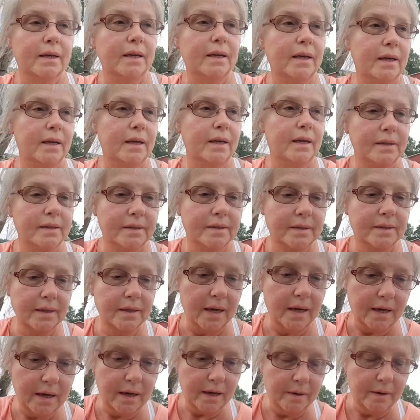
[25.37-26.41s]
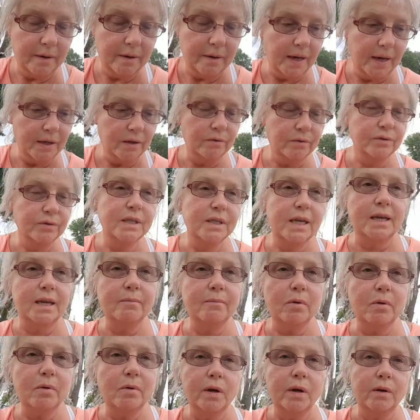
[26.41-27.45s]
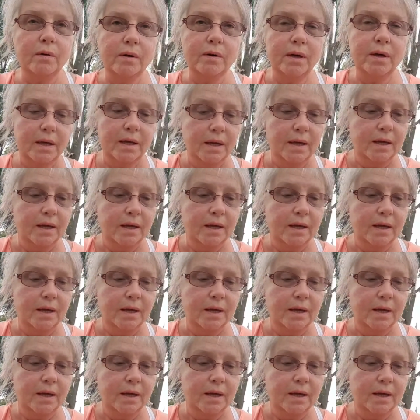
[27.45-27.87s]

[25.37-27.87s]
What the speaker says: is I use neem oil,